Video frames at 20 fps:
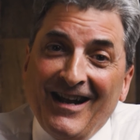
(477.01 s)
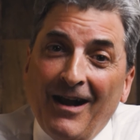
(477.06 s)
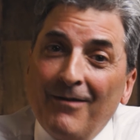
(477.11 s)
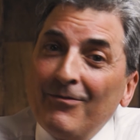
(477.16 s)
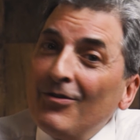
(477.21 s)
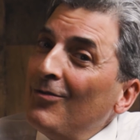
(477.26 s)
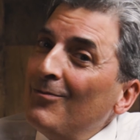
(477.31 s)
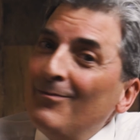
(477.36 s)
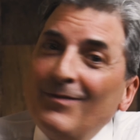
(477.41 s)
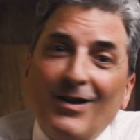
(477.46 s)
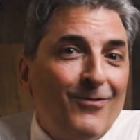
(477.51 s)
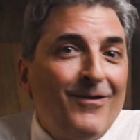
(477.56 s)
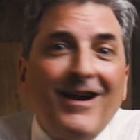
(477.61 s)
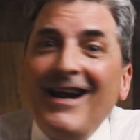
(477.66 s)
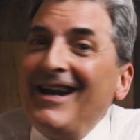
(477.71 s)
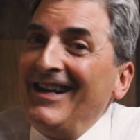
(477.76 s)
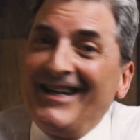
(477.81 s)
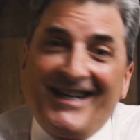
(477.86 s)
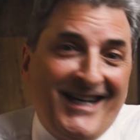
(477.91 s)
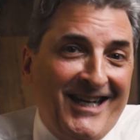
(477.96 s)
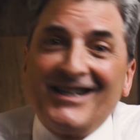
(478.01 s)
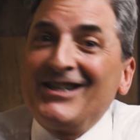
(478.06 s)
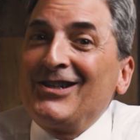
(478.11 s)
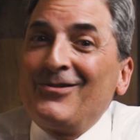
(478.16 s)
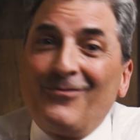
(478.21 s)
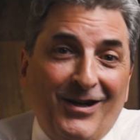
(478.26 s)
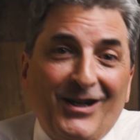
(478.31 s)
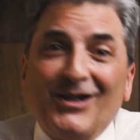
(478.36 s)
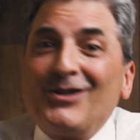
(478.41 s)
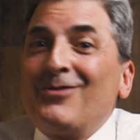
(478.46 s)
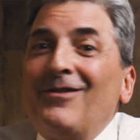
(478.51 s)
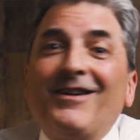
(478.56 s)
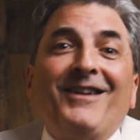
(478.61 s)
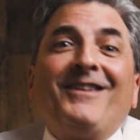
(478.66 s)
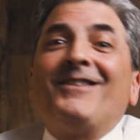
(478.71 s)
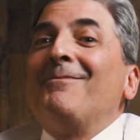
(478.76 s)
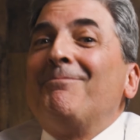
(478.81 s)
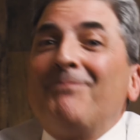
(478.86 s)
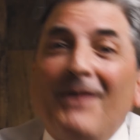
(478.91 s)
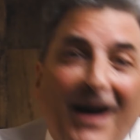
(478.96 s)
I'm gonna be ready to kiss 2020
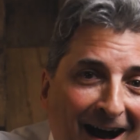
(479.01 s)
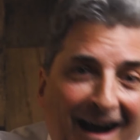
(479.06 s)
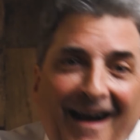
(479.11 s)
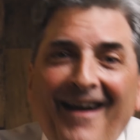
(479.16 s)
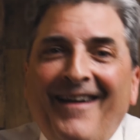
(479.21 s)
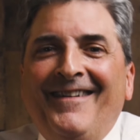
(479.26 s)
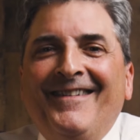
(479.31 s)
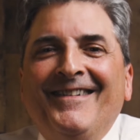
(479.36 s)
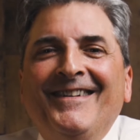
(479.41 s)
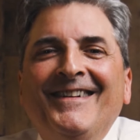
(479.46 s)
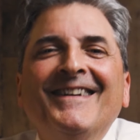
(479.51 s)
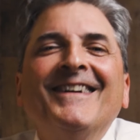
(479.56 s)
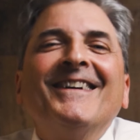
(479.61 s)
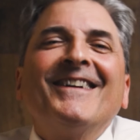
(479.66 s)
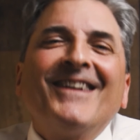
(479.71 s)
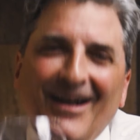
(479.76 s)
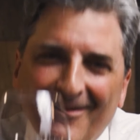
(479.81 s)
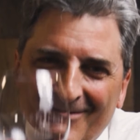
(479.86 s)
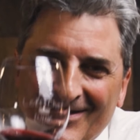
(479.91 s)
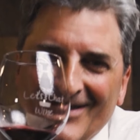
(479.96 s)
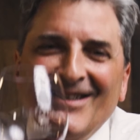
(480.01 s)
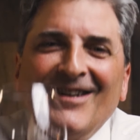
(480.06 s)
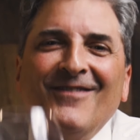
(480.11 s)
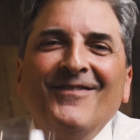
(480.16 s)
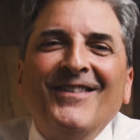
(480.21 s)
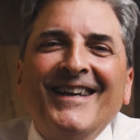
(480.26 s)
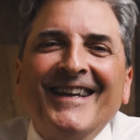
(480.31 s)
goodbye. Come and see me